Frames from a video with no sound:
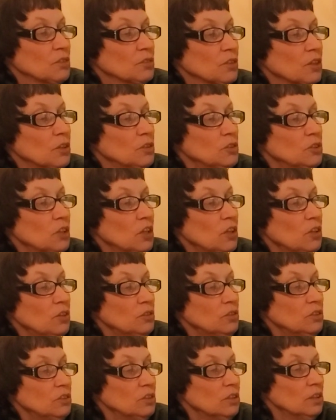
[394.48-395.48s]
grow
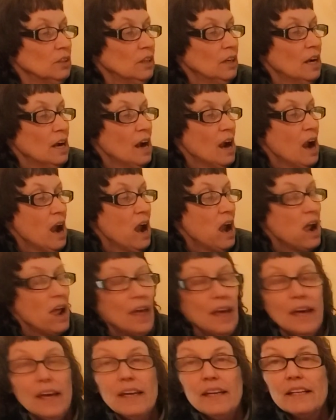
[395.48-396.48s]
zones,
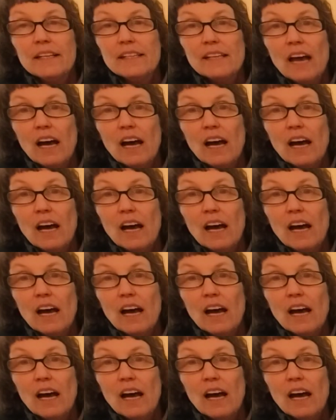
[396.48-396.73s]
and it